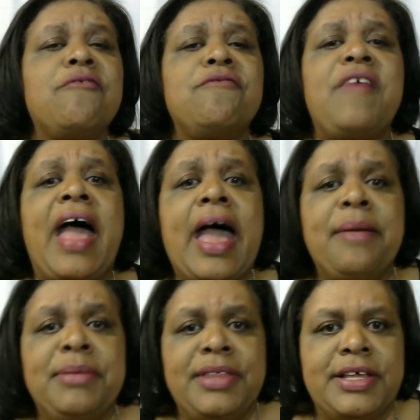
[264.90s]

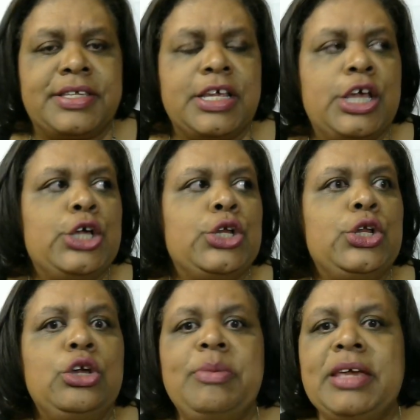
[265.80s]
fabulous.
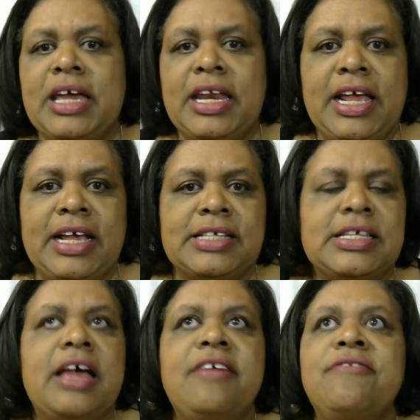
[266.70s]
New beginnings,
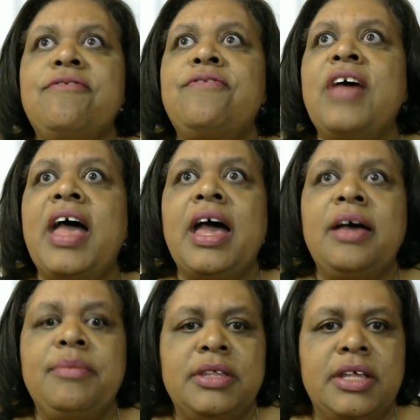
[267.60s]

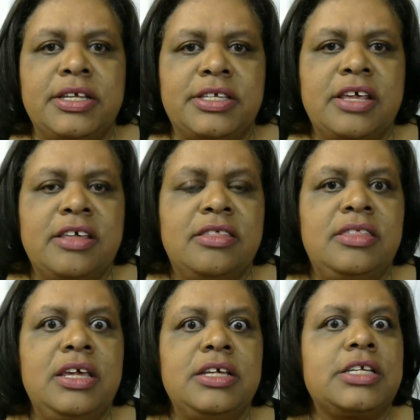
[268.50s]
fabulous.
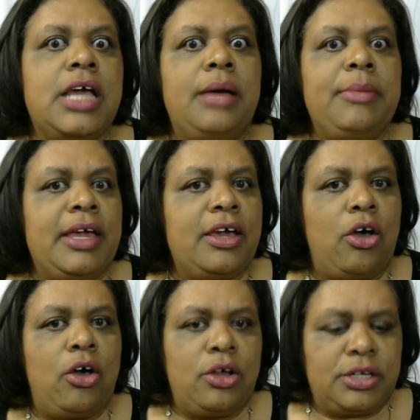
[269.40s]
Things coming
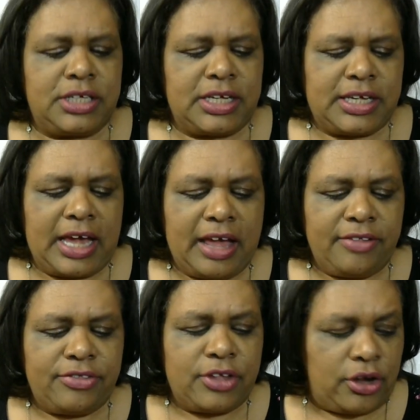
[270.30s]
all
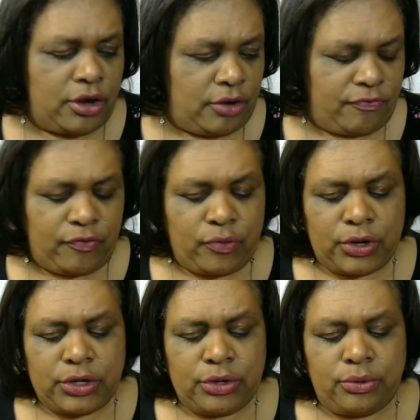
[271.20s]
together for
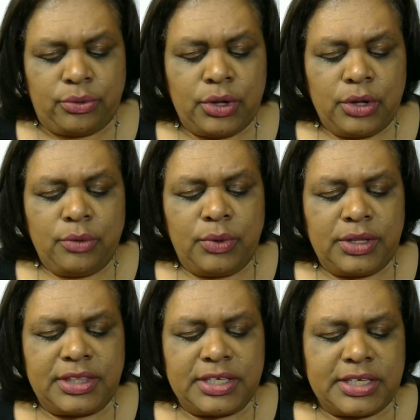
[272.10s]
you
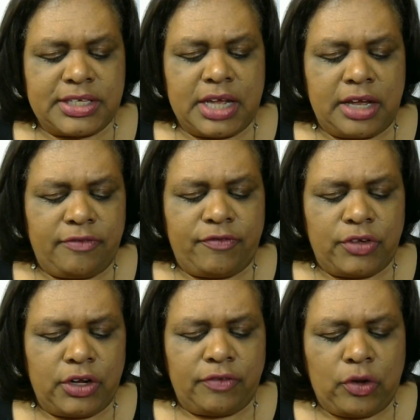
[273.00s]
with the sun
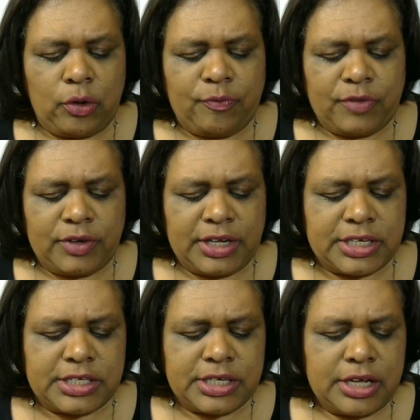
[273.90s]
full of
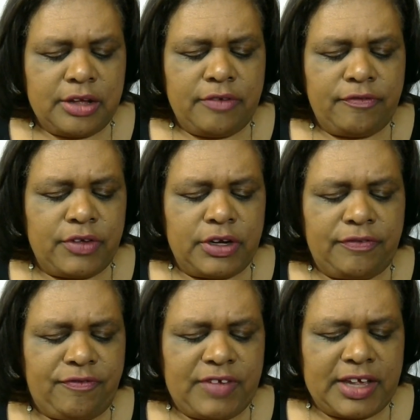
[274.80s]
hopefulness, full of
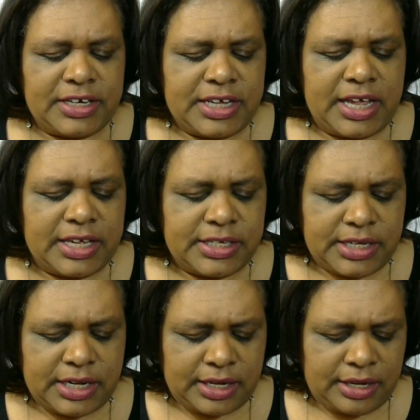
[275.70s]

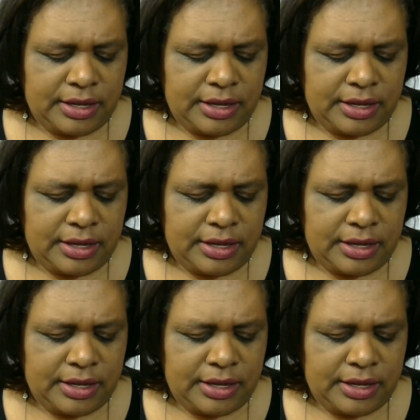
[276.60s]
fantastic